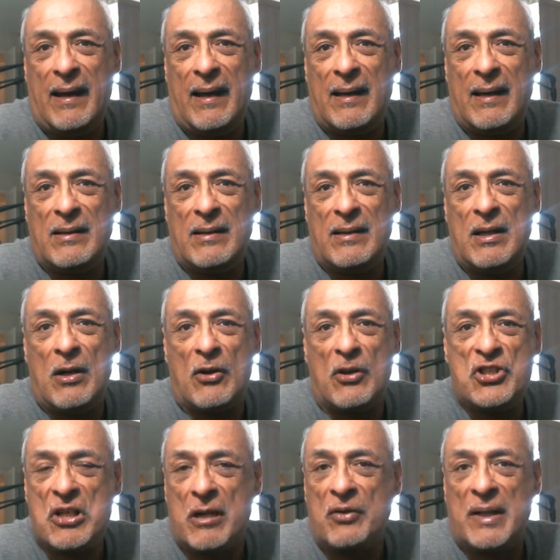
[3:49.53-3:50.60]
and, you know, she
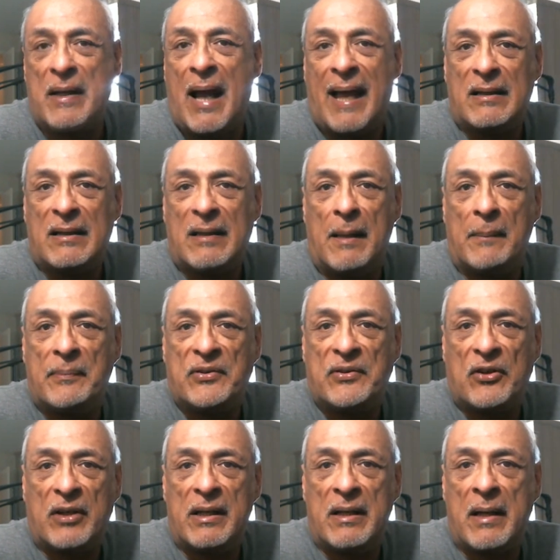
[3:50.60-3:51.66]
started doing the nightclub
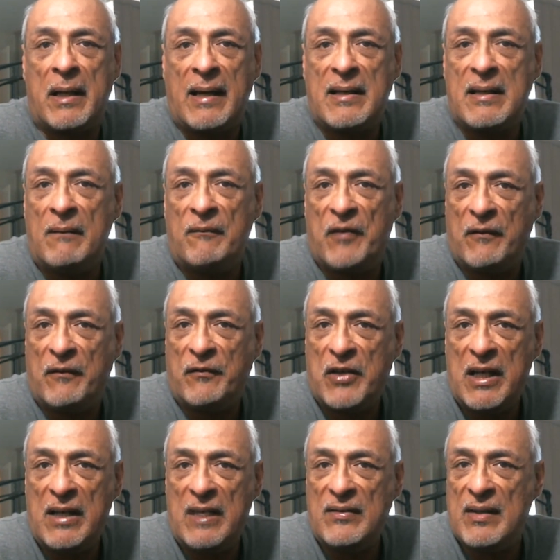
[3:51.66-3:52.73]
circuit in the
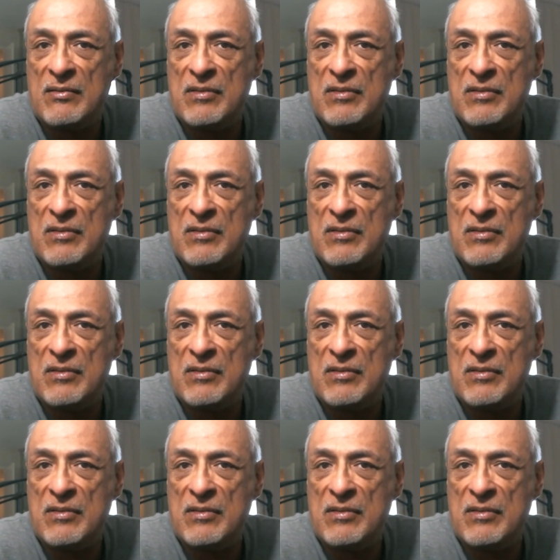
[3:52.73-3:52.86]
1950s,